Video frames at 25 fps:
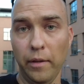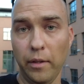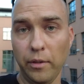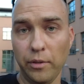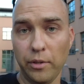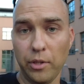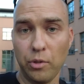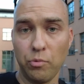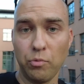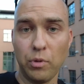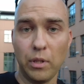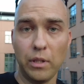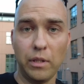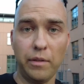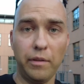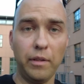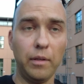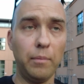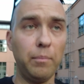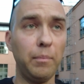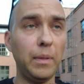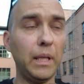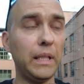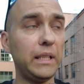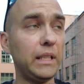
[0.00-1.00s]
This is one of
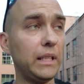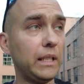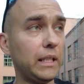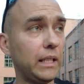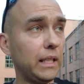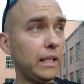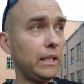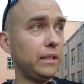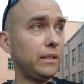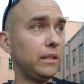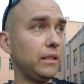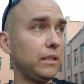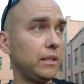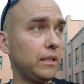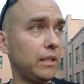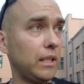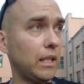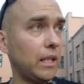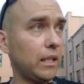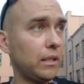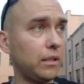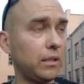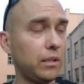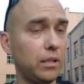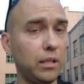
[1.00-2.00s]
the many cases
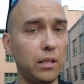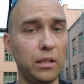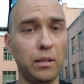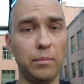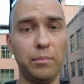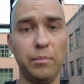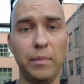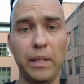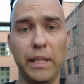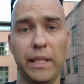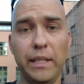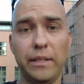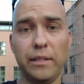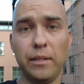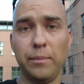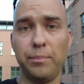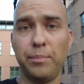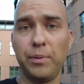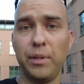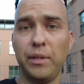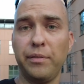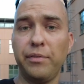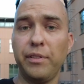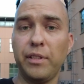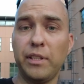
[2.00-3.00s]
that makes a
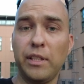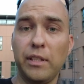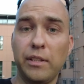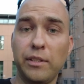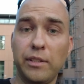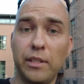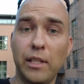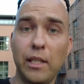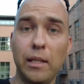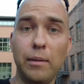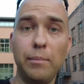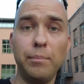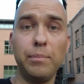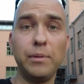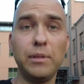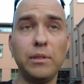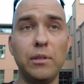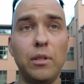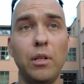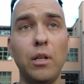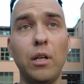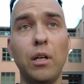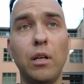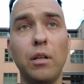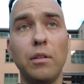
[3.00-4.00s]
perfect
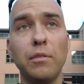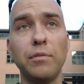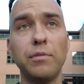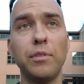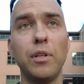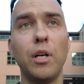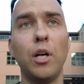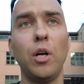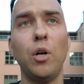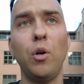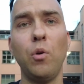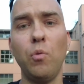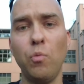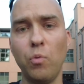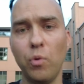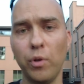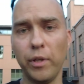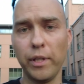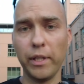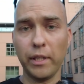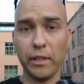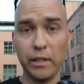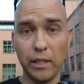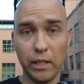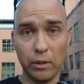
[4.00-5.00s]
example of
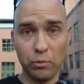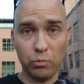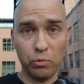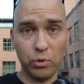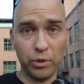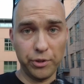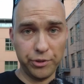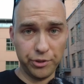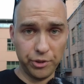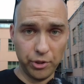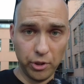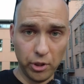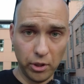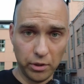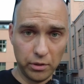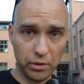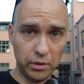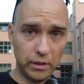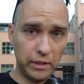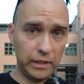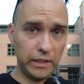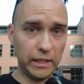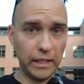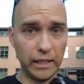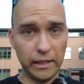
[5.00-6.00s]
homework that was not
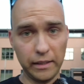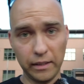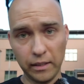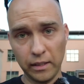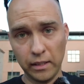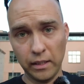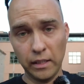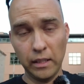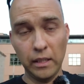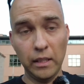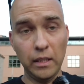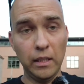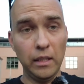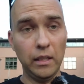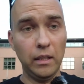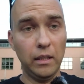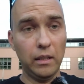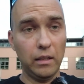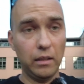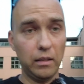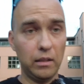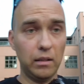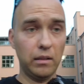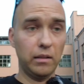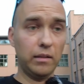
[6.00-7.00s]
done.
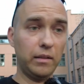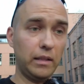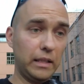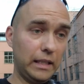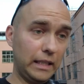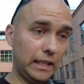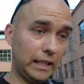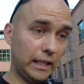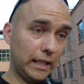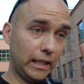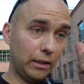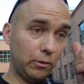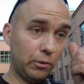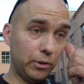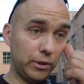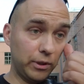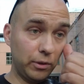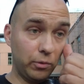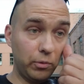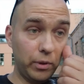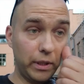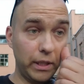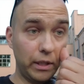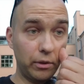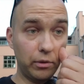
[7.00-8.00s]
Uh, the guy was
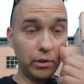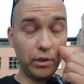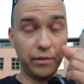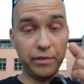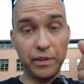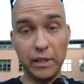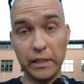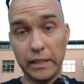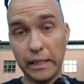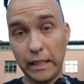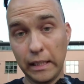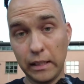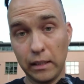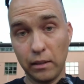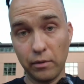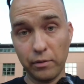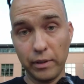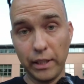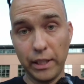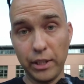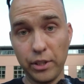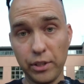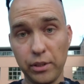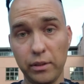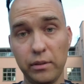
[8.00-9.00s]
aware of the
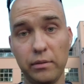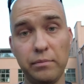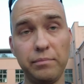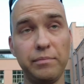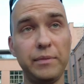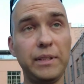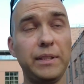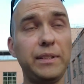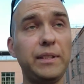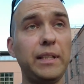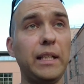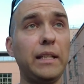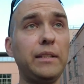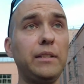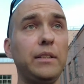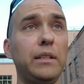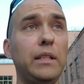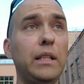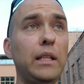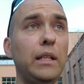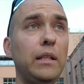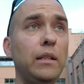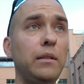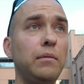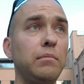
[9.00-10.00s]
declaration
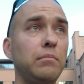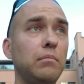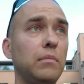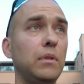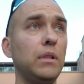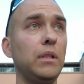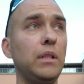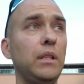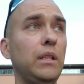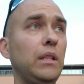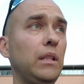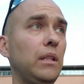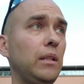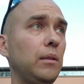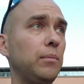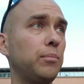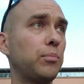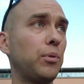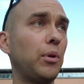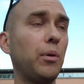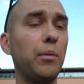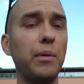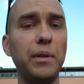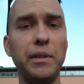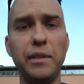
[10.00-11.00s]
necessity. He
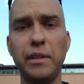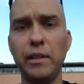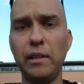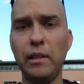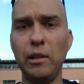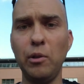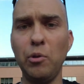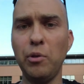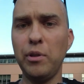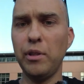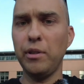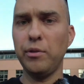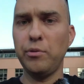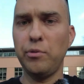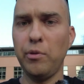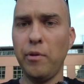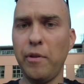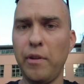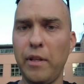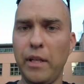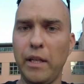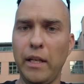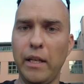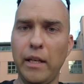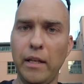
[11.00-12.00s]
probably didn't look into
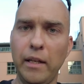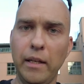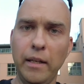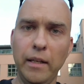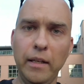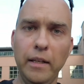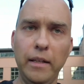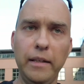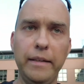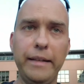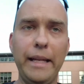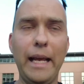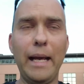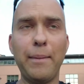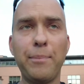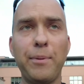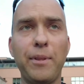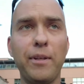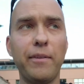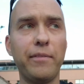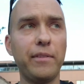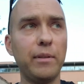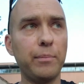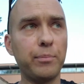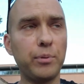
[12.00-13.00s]
the
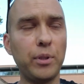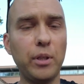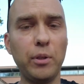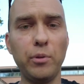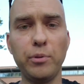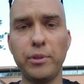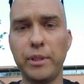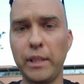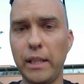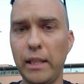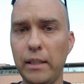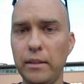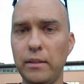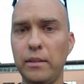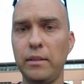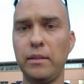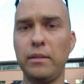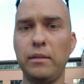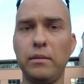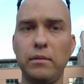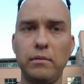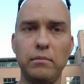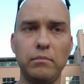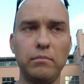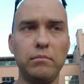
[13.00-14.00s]
depth of the
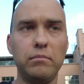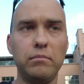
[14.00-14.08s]
process,